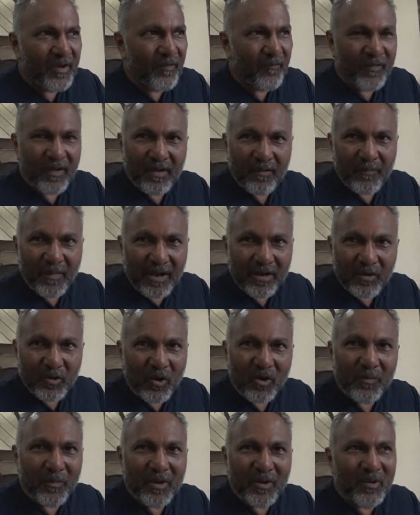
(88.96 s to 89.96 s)
we met
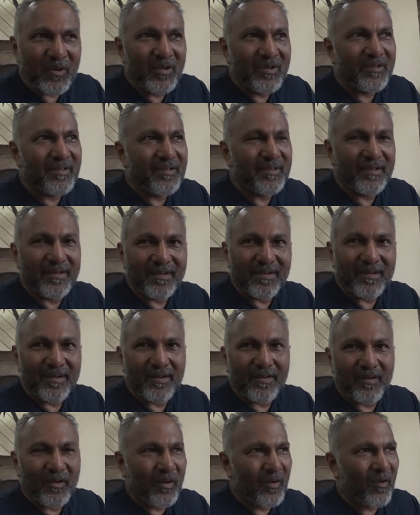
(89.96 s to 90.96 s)
not because
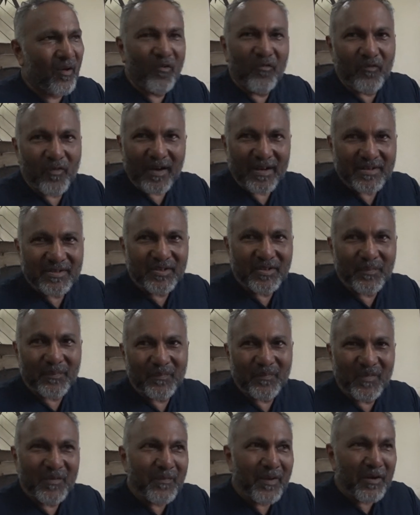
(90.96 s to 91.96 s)
of friendship,
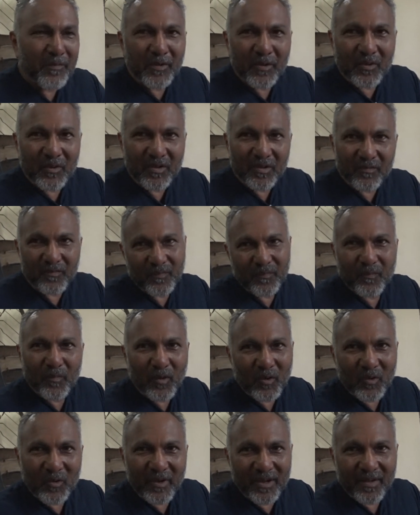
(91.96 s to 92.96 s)
we met because of
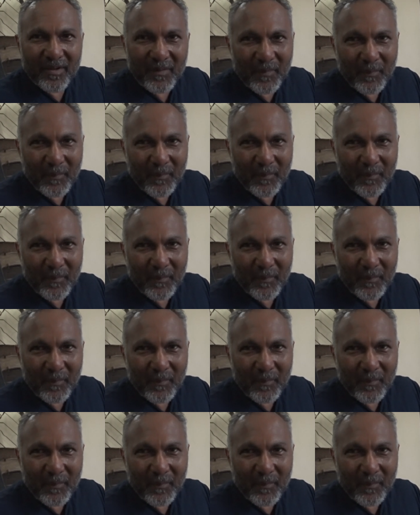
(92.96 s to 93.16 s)
borrowing.